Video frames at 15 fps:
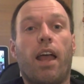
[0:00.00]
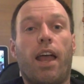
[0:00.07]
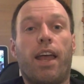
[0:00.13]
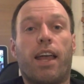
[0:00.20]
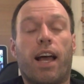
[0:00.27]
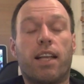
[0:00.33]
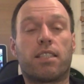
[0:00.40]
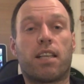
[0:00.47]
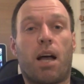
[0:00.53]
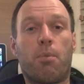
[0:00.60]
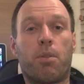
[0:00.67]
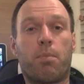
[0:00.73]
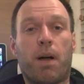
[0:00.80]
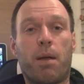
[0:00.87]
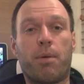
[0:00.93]
Hey guys,
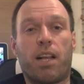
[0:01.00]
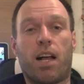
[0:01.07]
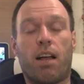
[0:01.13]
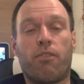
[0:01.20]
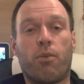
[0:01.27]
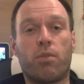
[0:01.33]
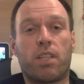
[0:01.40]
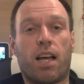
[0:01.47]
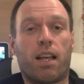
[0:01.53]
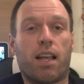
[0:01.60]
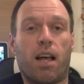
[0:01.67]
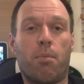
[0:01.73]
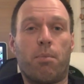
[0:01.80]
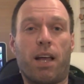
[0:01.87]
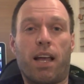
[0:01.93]
Tom with
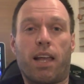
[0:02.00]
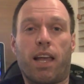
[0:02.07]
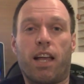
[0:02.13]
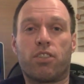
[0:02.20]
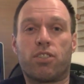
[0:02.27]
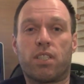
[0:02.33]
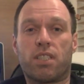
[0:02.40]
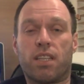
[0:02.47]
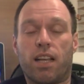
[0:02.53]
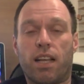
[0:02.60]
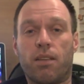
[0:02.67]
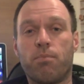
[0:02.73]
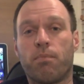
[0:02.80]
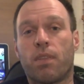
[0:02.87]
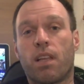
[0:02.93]
buymeaniphone.com back at you
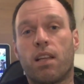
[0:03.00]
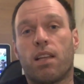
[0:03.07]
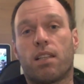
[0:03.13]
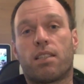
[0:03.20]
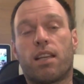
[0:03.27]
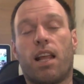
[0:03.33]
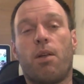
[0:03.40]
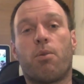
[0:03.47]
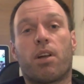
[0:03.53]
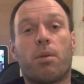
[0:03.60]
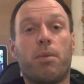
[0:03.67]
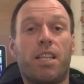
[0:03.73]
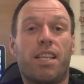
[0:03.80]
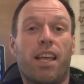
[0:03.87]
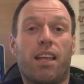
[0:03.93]
today. Today we're
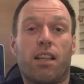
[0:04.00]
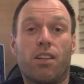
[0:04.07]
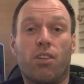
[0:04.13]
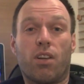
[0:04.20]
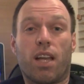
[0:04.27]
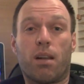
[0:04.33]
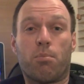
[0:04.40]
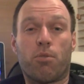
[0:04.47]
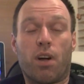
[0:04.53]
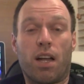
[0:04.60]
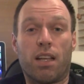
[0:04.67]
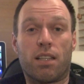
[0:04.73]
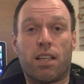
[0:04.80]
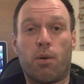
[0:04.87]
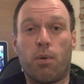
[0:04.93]
going to be taking a look at a
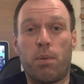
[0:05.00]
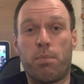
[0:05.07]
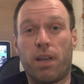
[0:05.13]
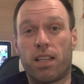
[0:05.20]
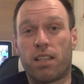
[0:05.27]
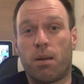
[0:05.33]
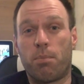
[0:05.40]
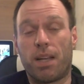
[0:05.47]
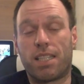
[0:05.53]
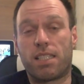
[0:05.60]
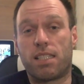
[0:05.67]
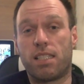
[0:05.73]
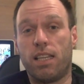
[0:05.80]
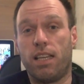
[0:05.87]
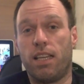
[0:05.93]
product that we picked up at
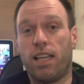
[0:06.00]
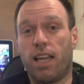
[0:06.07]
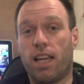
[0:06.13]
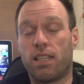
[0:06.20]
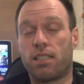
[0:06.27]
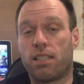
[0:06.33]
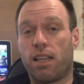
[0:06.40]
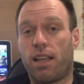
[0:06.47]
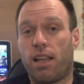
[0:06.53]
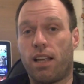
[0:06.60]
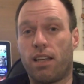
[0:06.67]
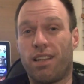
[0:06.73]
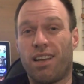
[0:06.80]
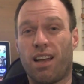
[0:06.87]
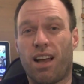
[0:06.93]
CES
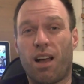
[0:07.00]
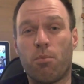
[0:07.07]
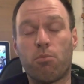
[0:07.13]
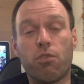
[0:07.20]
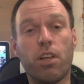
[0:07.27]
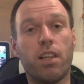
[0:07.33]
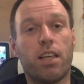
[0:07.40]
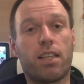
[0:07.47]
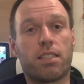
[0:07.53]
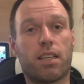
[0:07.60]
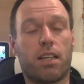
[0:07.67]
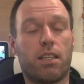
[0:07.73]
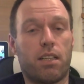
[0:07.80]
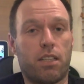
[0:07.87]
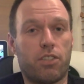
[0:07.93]
and uh, I'm really
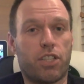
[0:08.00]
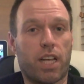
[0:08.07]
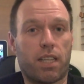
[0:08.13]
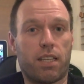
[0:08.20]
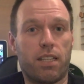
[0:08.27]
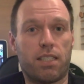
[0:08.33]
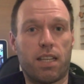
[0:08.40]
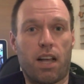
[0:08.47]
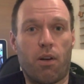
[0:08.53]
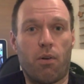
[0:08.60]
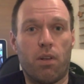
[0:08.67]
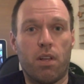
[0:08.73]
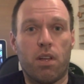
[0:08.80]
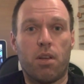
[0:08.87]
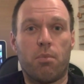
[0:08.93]
excited to check these
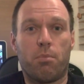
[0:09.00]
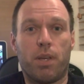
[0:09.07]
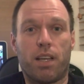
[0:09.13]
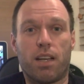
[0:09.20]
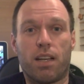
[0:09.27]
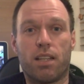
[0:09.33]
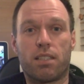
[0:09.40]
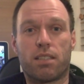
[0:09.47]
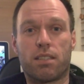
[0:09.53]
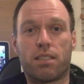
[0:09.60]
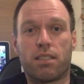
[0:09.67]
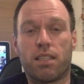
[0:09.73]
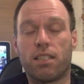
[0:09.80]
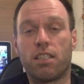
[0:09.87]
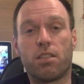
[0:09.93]
out because
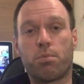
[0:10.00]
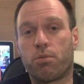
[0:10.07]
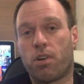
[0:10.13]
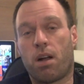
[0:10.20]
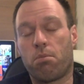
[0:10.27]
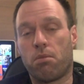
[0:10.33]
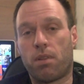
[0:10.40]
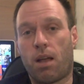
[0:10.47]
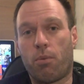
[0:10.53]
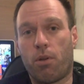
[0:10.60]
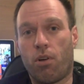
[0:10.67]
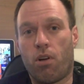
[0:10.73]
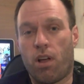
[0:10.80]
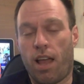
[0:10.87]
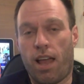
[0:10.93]
this is a problem that
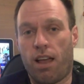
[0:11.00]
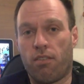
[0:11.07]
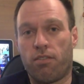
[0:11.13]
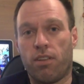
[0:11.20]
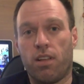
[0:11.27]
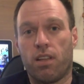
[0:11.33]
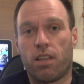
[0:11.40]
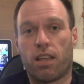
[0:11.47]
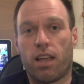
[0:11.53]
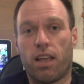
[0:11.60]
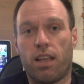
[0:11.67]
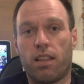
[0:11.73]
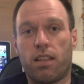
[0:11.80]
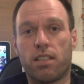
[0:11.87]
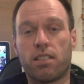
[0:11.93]
we all have.
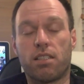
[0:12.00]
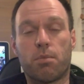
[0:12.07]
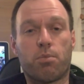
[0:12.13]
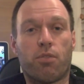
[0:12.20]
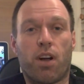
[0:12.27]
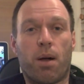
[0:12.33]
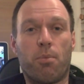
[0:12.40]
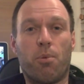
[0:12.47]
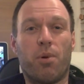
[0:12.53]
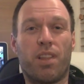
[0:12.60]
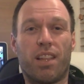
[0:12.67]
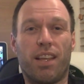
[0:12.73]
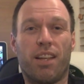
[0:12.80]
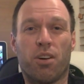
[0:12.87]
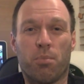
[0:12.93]
Okay, this is a problem
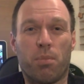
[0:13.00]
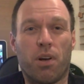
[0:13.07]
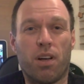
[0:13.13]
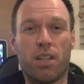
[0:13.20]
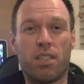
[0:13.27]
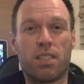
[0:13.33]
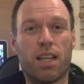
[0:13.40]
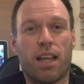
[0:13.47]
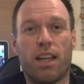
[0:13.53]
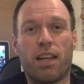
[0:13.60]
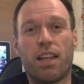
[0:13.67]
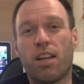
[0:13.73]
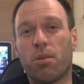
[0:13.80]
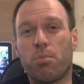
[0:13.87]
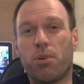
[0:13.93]
with earbuds
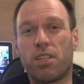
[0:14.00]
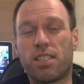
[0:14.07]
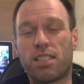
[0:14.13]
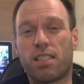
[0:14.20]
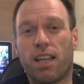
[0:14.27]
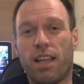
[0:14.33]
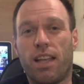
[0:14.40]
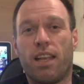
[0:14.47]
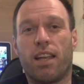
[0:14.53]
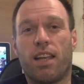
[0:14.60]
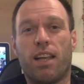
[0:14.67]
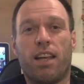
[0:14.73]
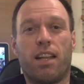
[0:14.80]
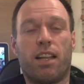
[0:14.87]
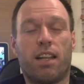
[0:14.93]
and earbuds staying
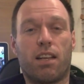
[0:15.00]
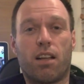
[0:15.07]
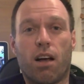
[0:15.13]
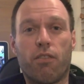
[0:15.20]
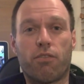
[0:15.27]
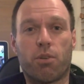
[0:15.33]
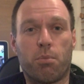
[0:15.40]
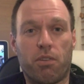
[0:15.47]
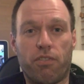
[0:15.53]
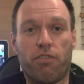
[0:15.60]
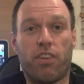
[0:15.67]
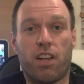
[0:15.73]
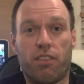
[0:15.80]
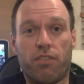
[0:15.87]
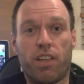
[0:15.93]
in and comfortable
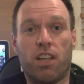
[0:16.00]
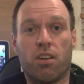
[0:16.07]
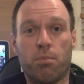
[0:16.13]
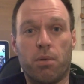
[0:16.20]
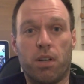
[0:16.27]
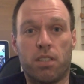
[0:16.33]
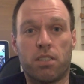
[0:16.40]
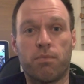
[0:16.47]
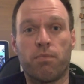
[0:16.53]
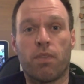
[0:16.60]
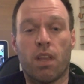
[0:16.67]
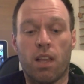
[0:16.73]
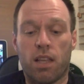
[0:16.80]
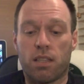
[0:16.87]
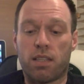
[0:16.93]
fit of earbuds.
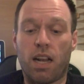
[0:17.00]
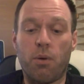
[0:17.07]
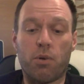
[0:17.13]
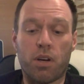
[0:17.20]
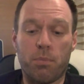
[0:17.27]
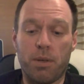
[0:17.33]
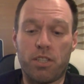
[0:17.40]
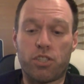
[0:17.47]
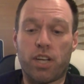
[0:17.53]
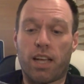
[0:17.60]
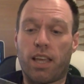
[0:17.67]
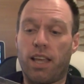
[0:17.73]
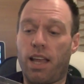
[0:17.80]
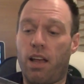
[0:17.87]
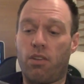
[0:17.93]
Today we're going to be
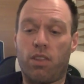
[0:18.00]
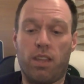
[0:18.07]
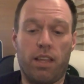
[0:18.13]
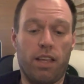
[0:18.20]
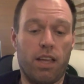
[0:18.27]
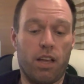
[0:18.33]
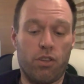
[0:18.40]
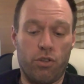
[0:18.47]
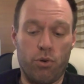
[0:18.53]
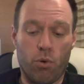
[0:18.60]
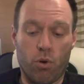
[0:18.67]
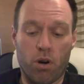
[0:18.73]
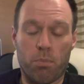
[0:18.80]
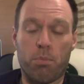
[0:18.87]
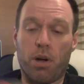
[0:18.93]
checking out the
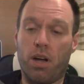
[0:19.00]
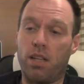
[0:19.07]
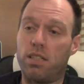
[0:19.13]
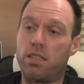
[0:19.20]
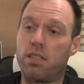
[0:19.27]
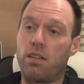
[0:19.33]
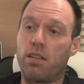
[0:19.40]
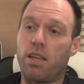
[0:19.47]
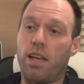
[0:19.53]
Yurbuds.